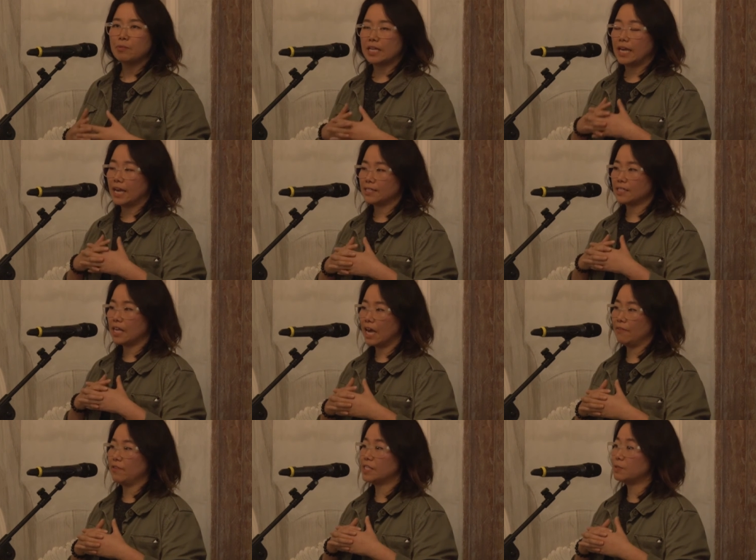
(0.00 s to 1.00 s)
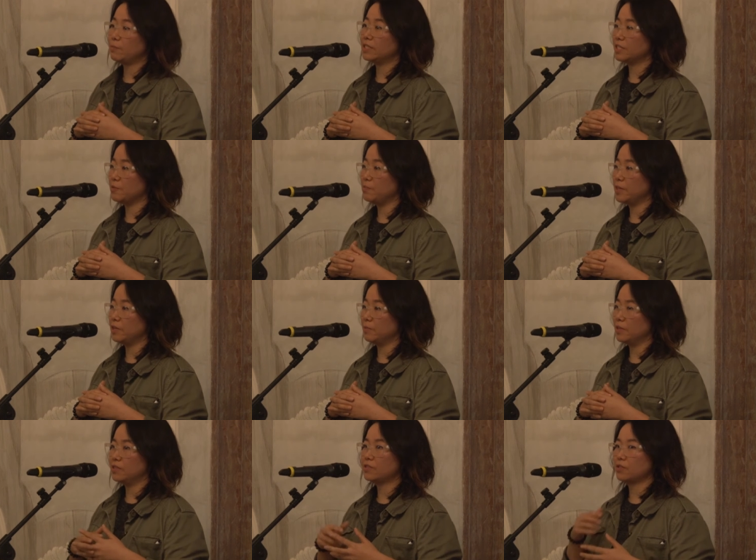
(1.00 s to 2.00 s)
But he has a heavy speech
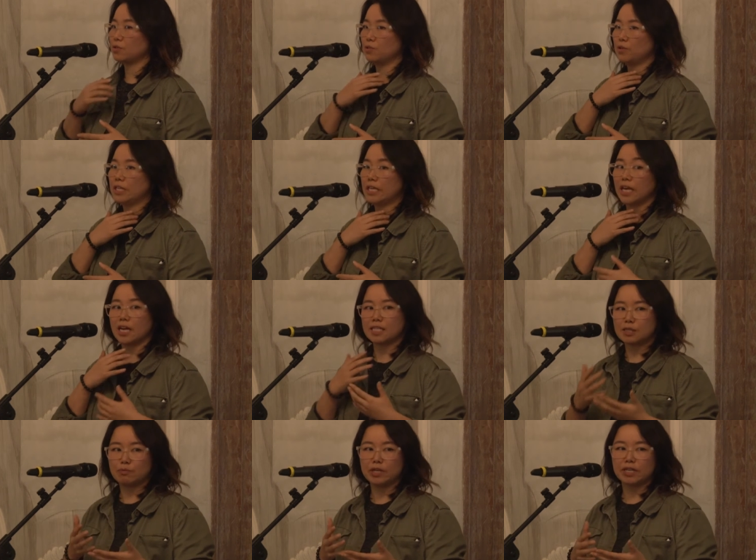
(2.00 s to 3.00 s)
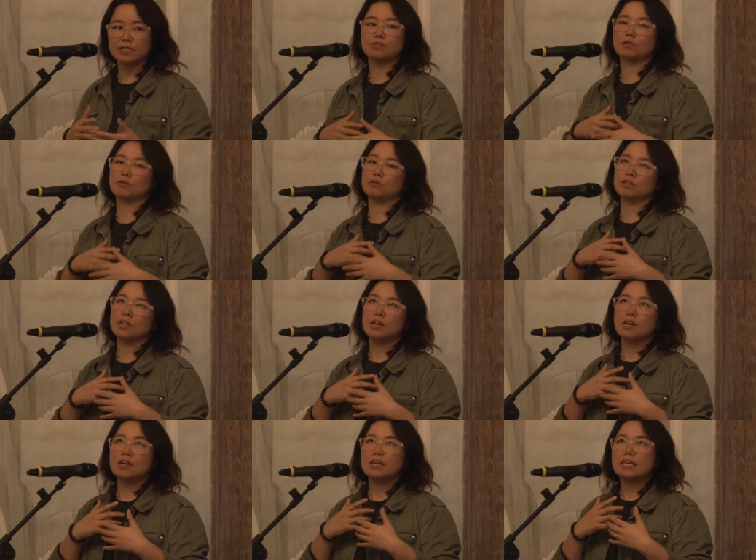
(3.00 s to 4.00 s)
impediment, so he cannot speak, so
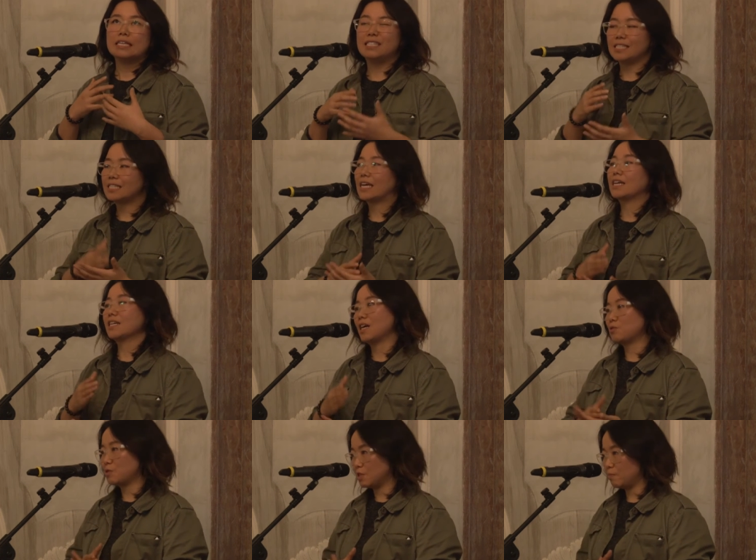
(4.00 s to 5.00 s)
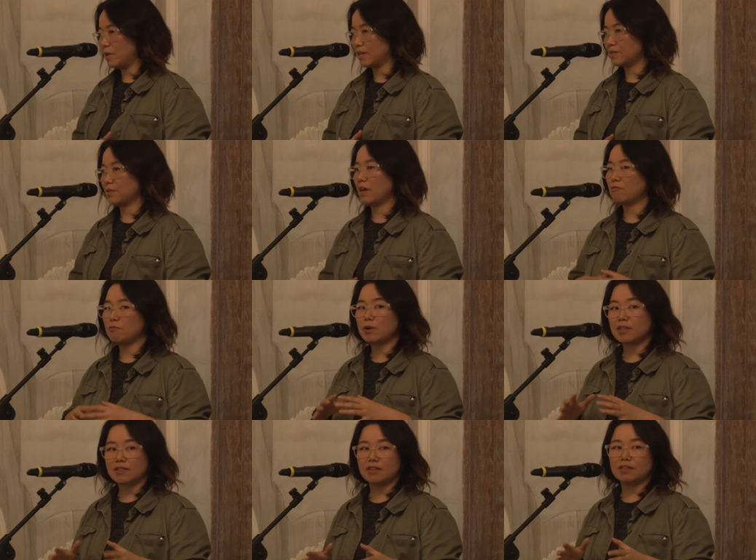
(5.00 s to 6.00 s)
he decided not to speak. So
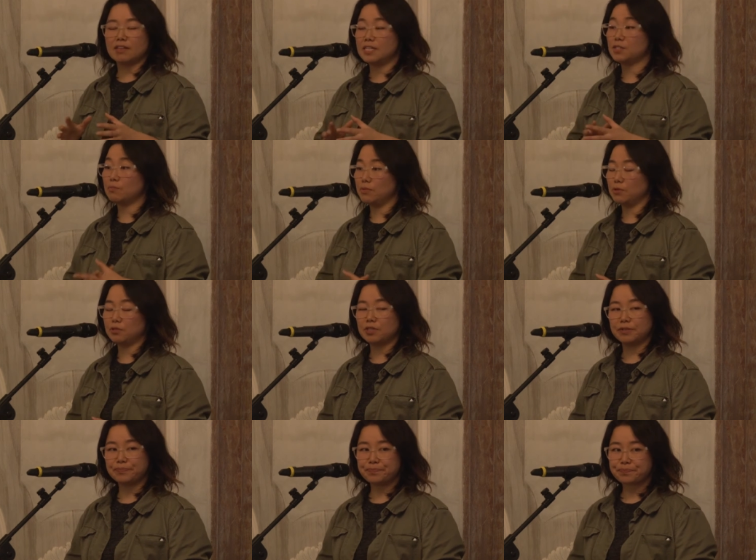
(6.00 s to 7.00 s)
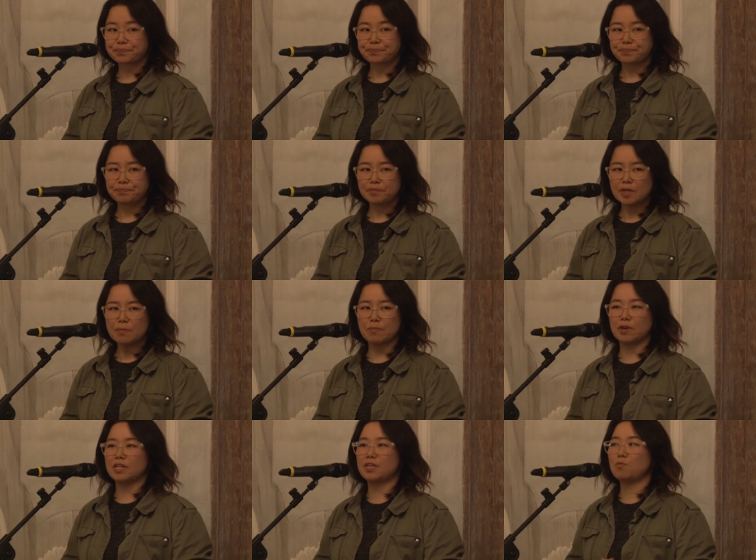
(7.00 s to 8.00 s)
everybody thinks that he's a mute
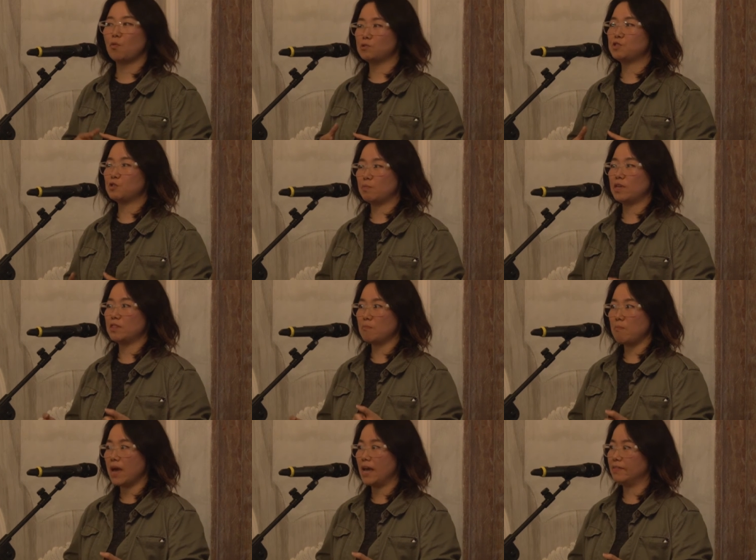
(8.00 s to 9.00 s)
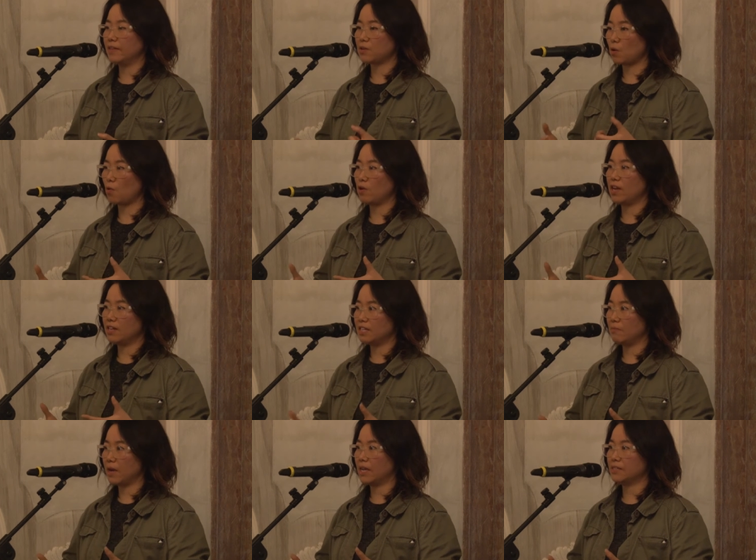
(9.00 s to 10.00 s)
but he wants to be the man that Korean
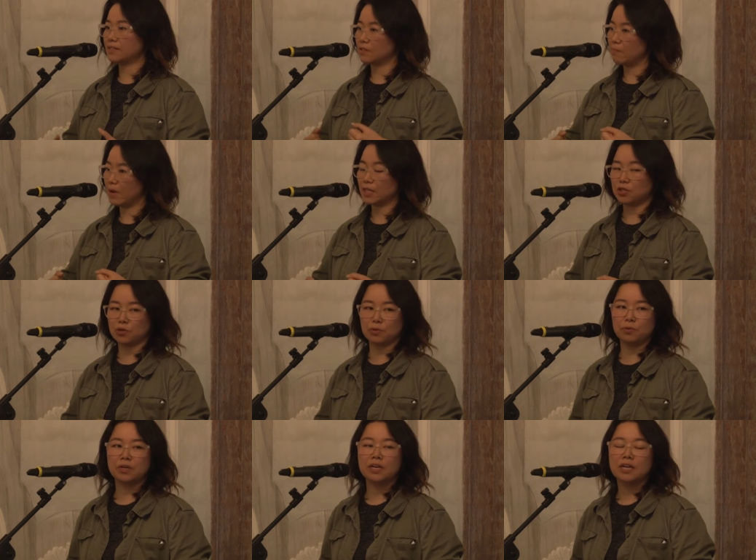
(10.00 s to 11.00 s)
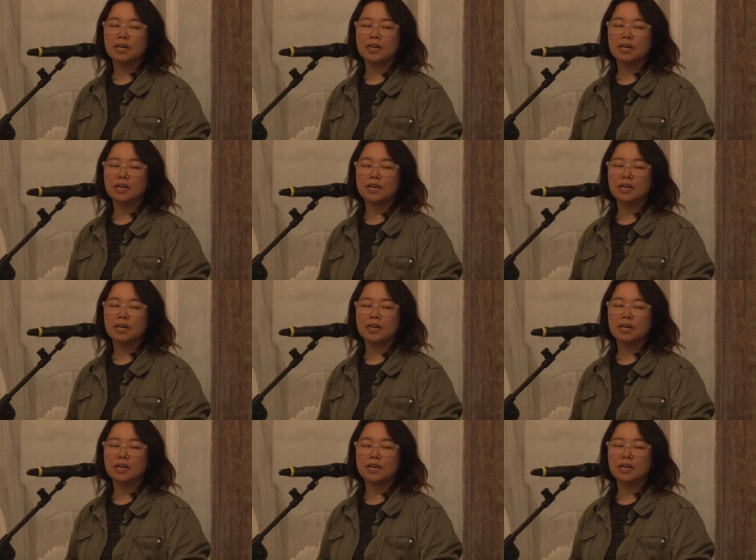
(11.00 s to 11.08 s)
demands, the macho.